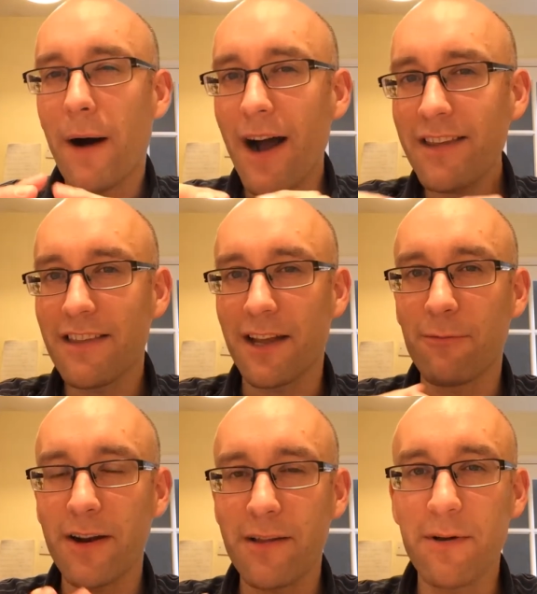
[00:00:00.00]
I think
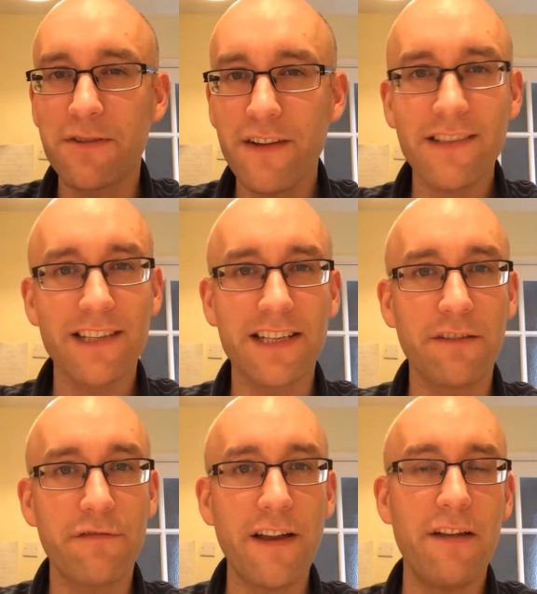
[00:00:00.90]
one of the most
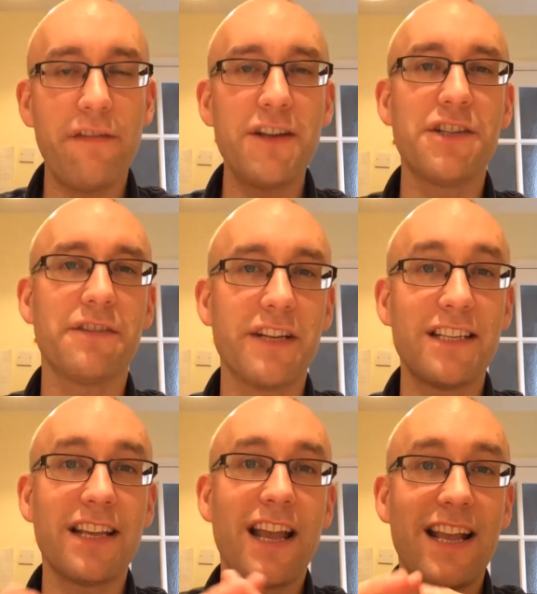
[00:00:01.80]
fascinating features of
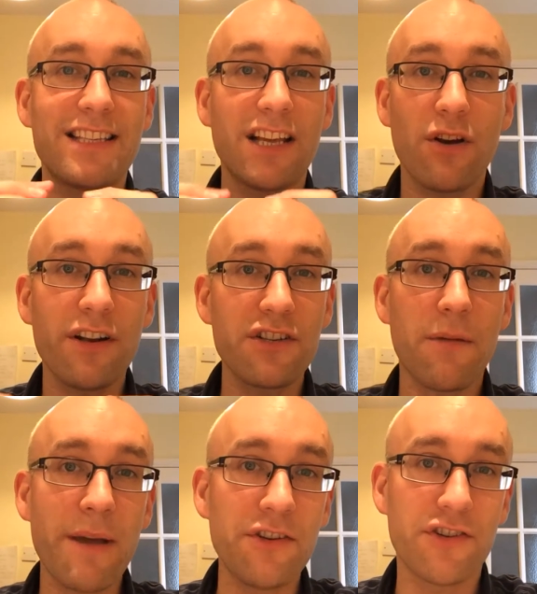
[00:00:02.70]
it is that God is
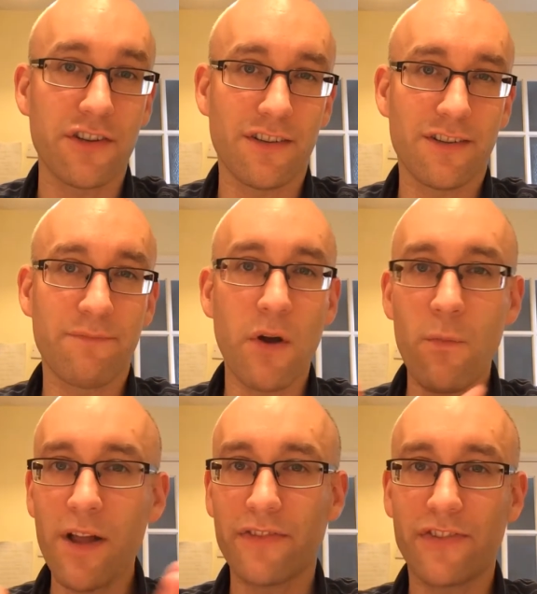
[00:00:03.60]
not mentioned, not
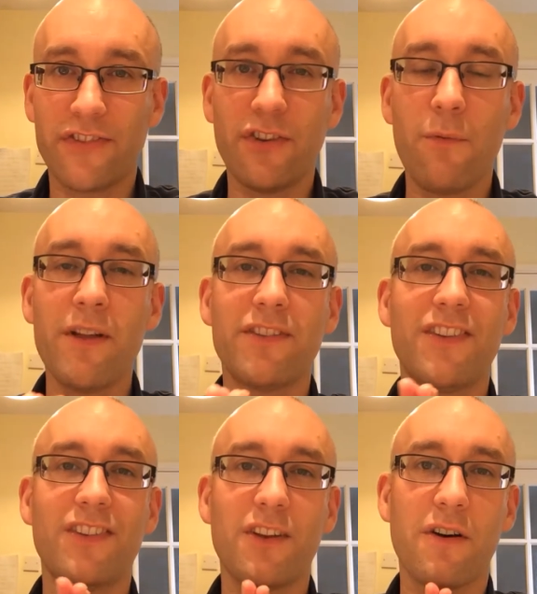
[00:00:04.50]
once. Not once
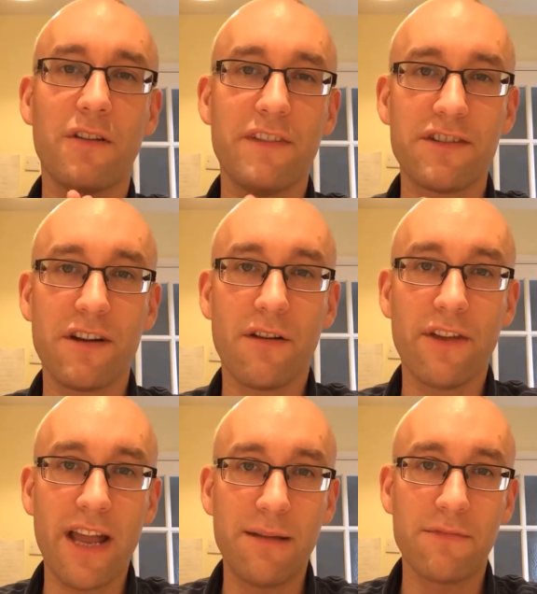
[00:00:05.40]
is the God of Israel
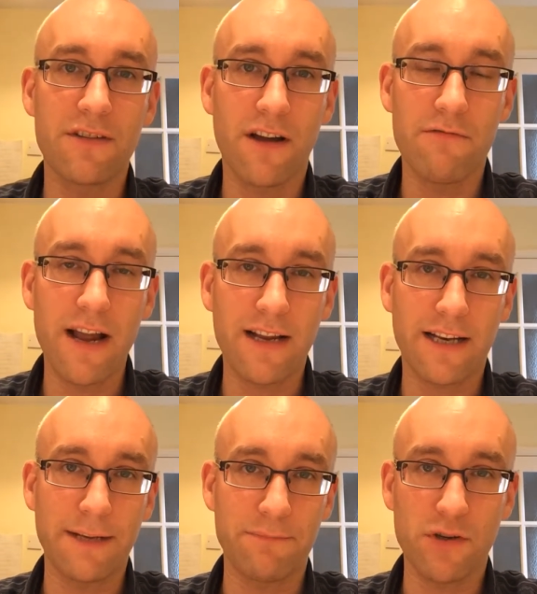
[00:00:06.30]
named
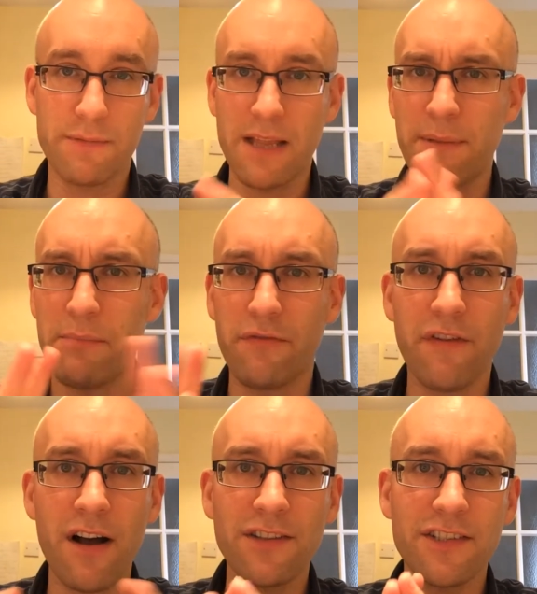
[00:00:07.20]
directly. It talks about the people
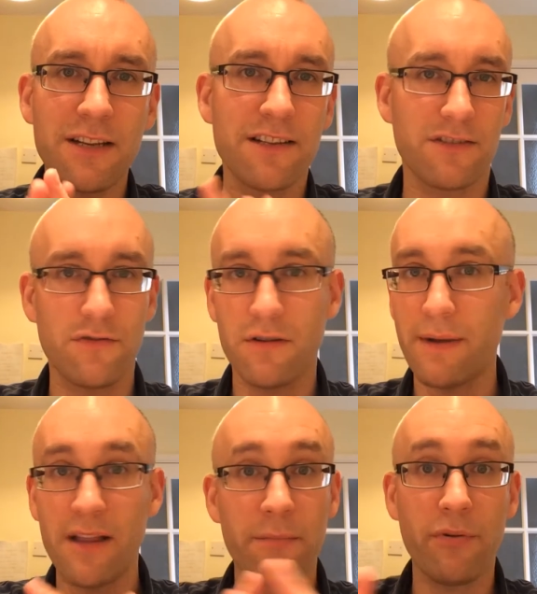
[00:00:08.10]
fasting, doesn't talk
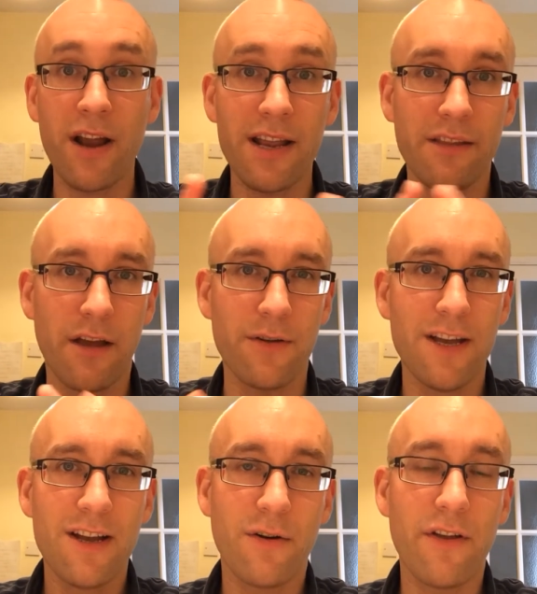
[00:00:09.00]
about them praying though,
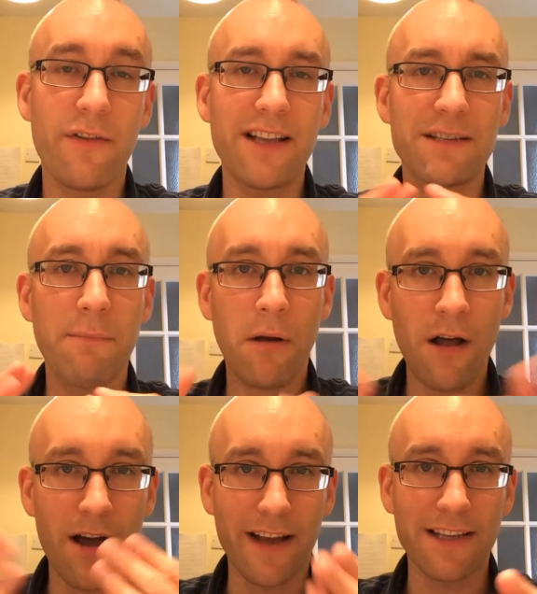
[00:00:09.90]
although that's
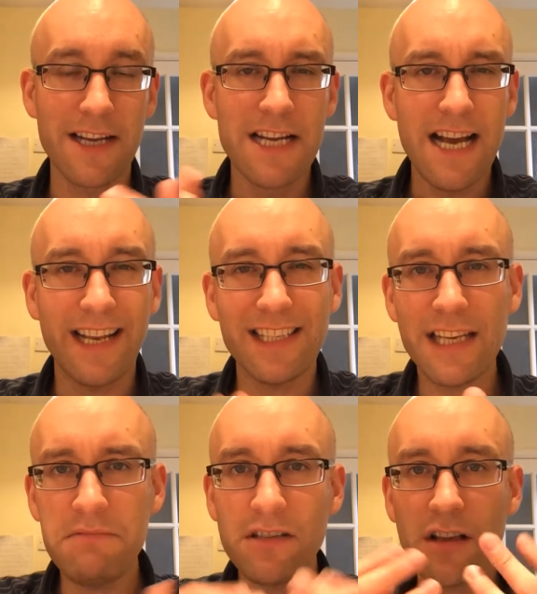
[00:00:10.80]
implied. And it
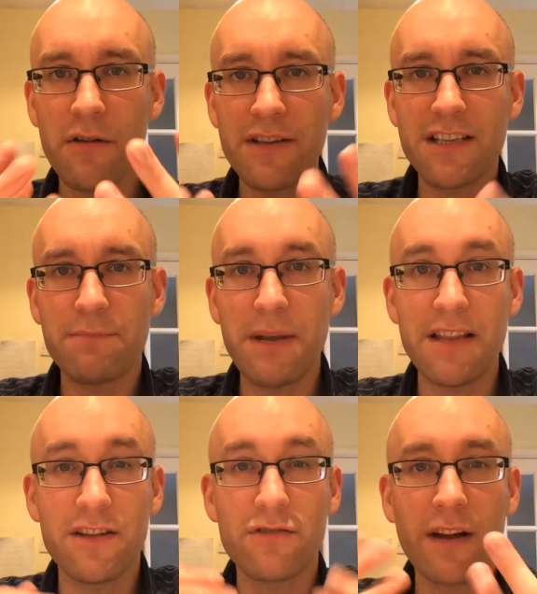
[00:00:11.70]
seems as though this has
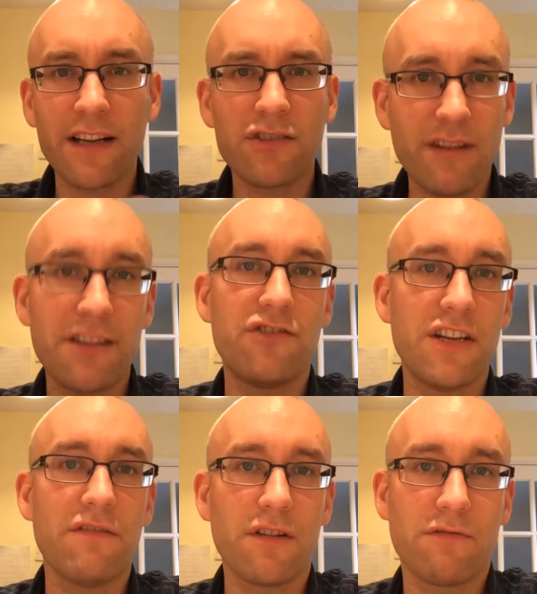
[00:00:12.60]
been the direct
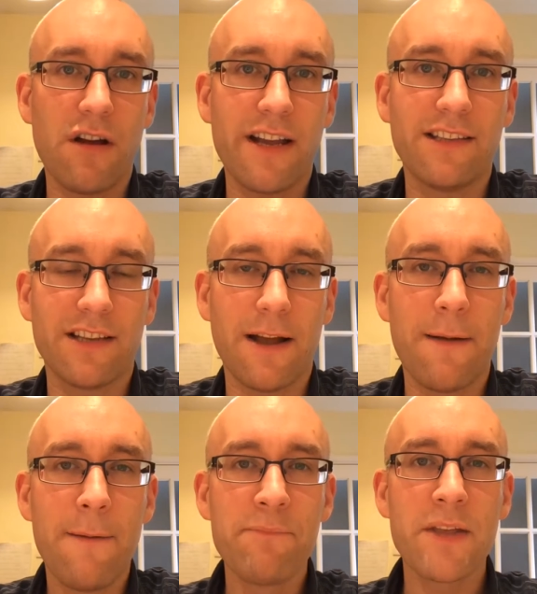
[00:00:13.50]
strategy of the writer